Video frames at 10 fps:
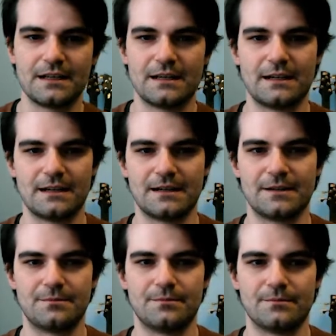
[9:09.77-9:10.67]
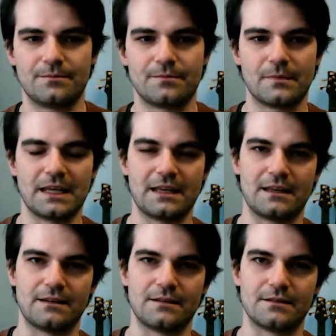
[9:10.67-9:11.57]

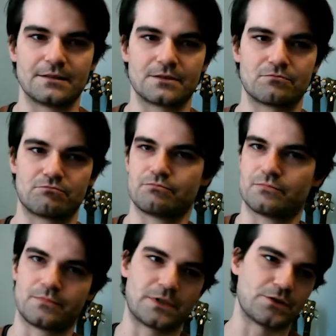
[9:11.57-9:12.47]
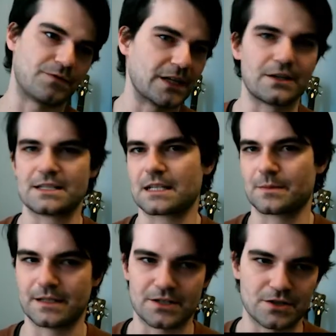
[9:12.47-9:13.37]
and there's various
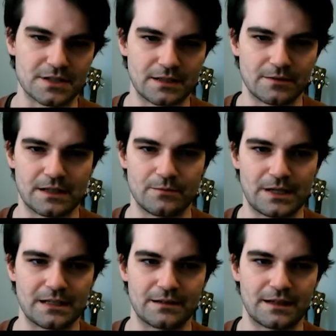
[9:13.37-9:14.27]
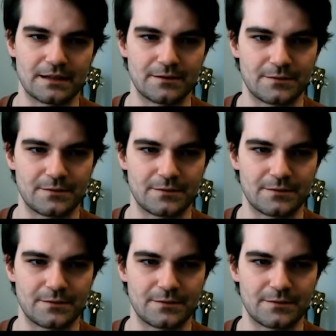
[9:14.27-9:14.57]
explanations that we can think of.